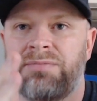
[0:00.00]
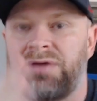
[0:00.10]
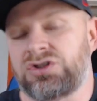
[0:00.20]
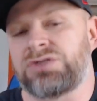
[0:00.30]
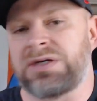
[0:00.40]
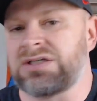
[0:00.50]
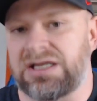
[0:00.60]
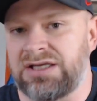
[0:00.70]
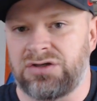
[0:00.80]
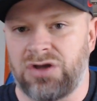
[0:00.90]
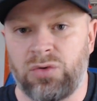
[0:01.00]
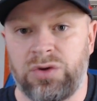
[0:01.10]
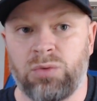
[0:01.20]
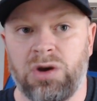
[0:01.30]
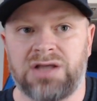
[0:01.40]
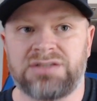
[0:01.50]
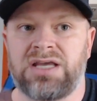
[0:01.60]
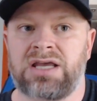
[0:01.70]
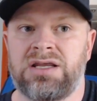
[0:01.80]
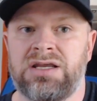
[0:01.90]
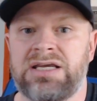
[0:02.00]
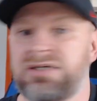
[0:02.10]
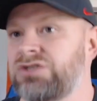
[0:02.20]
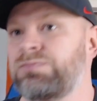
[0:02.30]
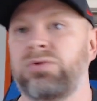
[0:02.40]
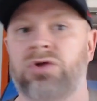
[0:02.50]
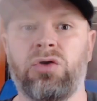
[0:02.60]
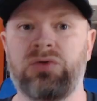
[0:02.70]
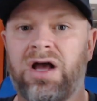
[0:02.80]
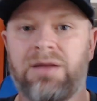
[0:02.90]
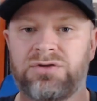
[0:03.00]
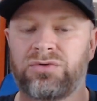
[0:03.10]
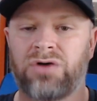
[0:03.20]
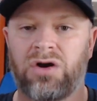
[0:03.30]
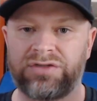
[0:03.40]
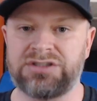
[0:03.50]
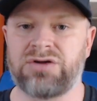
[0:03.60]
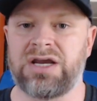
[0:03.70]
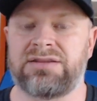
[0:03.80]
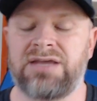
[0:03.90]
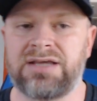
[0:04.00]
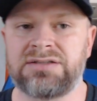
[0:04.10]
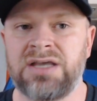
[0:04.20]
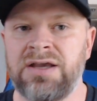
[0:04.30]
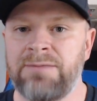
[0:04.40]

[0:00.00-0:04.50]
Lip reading: just because I didn't know who he was, and then he's just blown up doing all these great things.